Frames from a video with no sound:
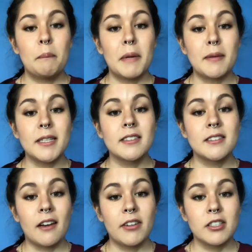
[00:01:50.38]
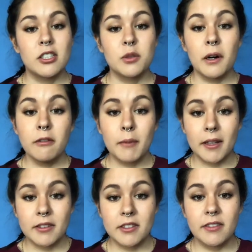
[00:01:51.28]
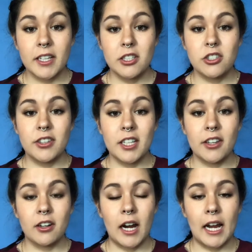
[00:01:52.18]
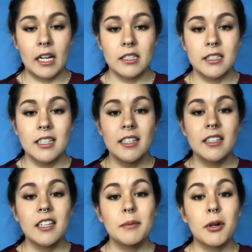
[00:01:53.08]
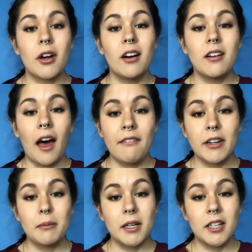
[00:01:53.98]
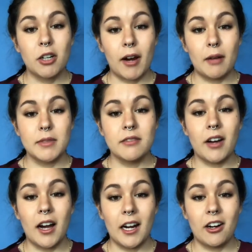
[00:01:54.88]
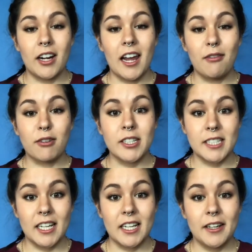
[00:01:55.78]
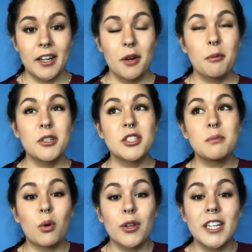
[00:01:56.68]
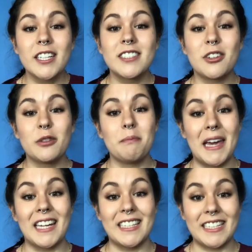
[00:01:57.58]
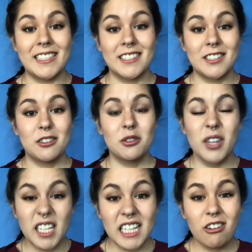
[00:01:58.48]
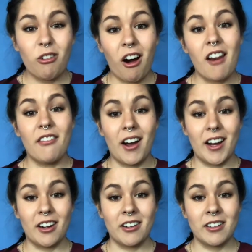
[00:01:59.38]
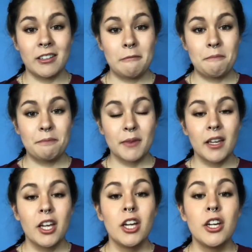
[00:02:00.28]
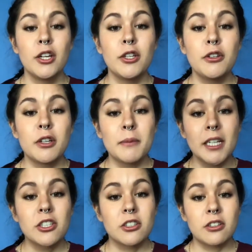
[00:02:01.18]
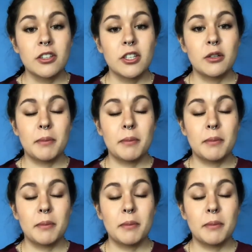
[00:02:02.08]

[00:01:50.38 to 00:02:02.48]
Babies 7 to 12 months of age, on the other hand, need about 11 milligrams of iron every day, which is more than an adult man needs, so they need a lot of iron. You can make sure that your